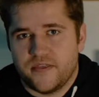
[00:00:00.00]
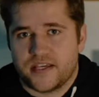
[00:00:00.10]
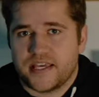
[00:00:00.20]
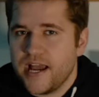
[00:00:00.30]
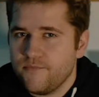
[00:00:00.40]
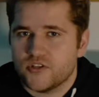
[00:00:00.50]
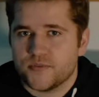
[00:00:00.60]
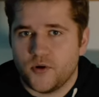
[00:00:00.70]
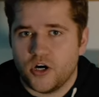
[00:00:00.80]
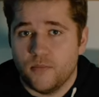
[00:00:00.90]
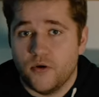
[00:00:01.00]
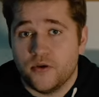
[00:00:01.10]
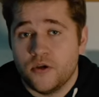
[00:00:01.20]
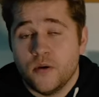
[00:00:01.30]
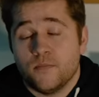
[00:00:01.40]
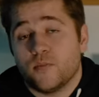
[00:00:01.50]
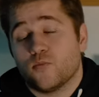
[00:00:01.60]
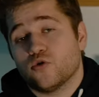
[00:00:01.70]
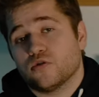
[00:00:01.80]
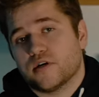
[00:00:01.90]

in the camera department, but more